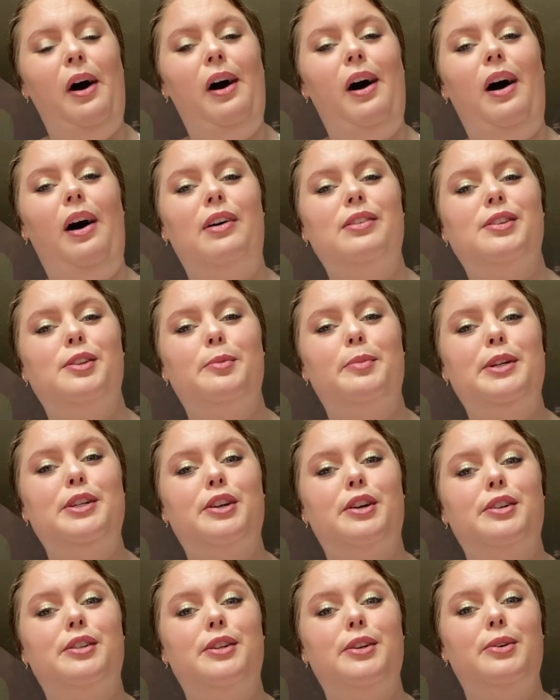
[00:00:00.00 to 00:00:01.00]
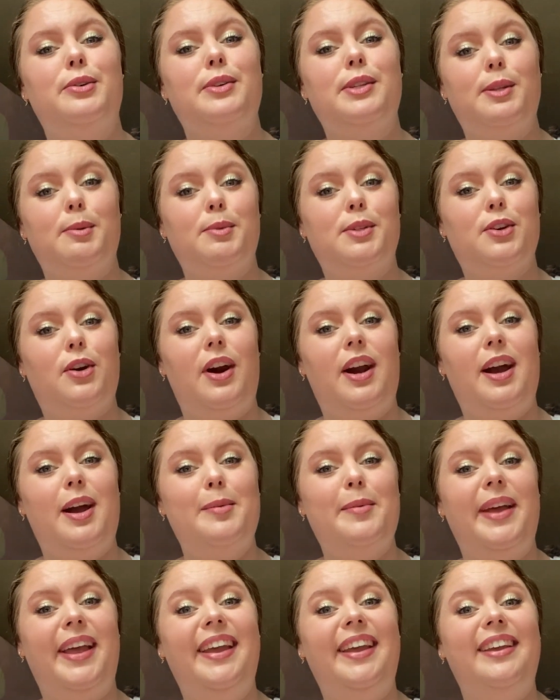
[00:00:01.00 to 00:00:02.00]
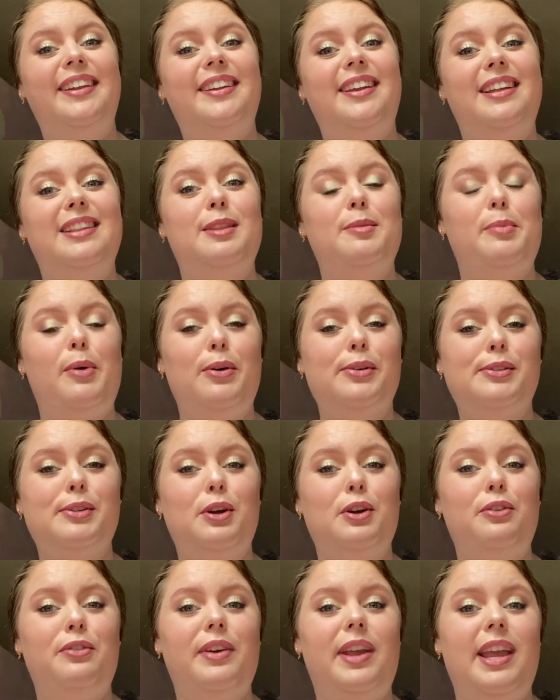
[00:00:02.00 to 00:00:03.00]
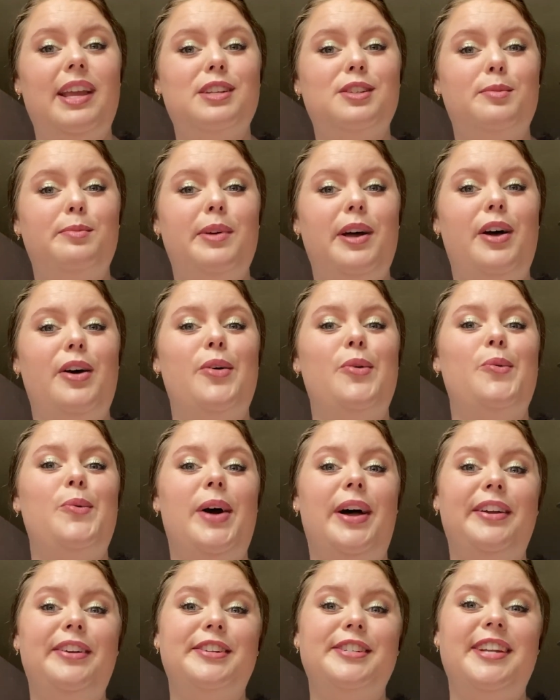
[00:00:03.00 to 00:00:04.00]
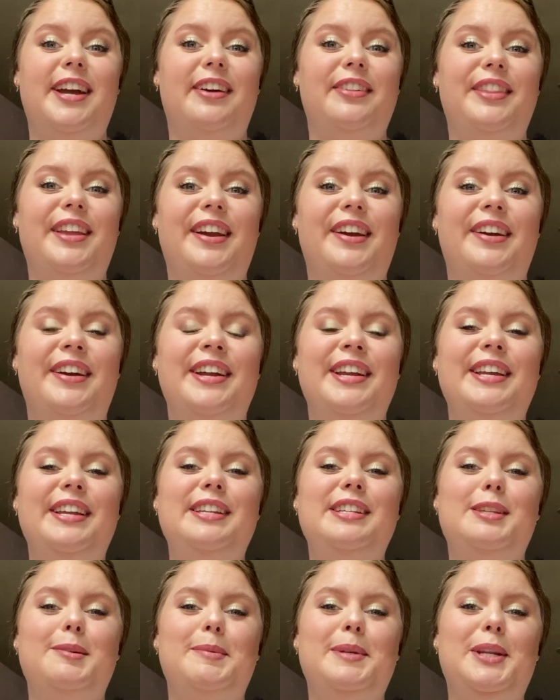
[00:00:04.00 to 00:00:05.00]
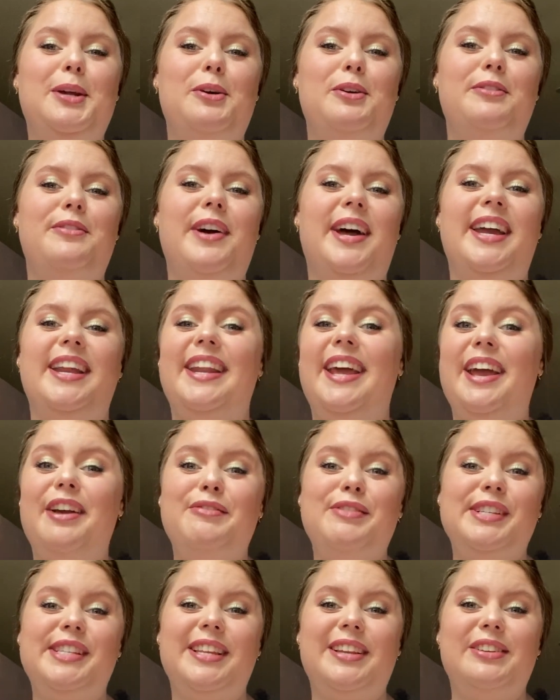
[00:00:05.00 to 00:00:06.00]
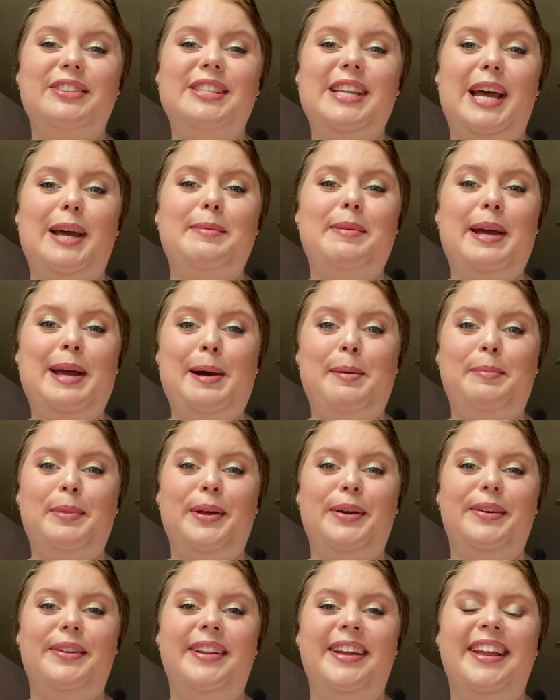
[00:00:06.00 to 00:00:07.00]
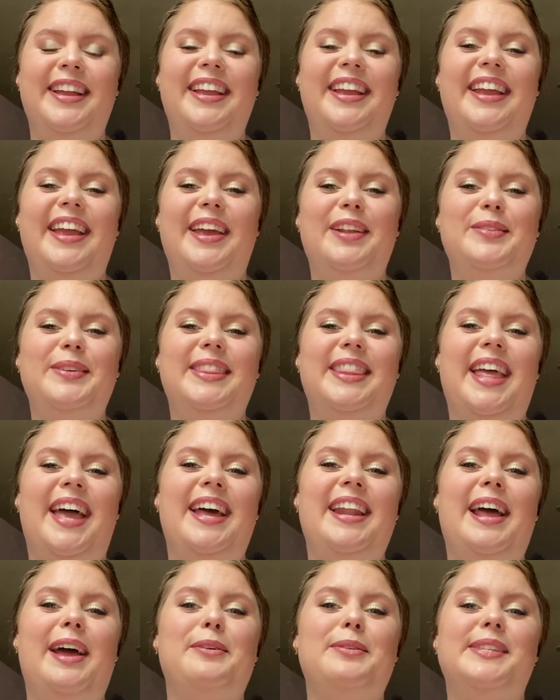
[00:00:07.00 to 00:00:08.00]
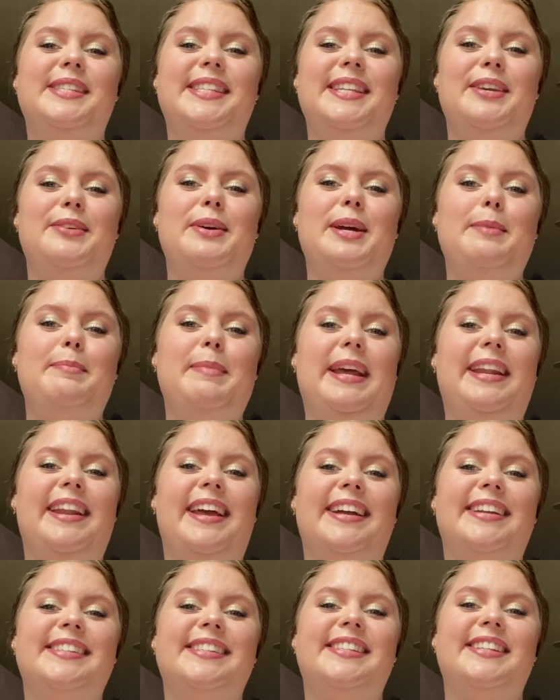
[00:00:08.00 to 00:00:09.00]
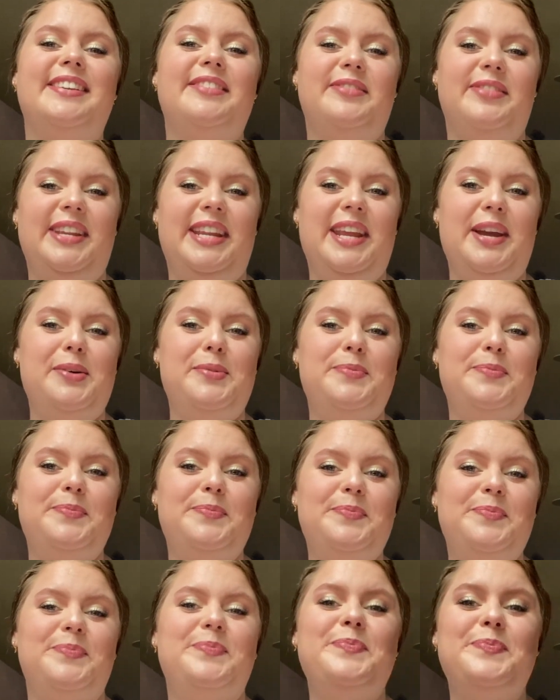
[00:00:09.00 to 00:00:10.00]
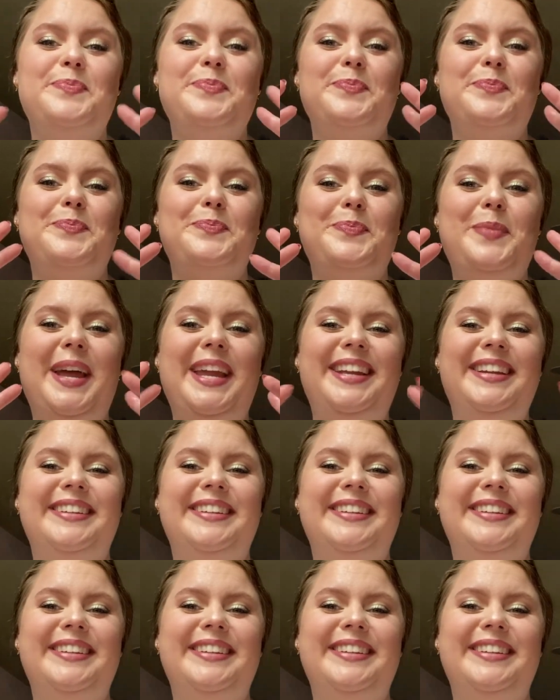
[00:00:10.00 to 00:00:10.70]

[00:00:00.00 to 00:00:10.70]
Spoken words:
Also be sure to subscribe and hit the post notification bell while you're down there to be notified every single time I upload. And with that, I will see you in my next video. Bye!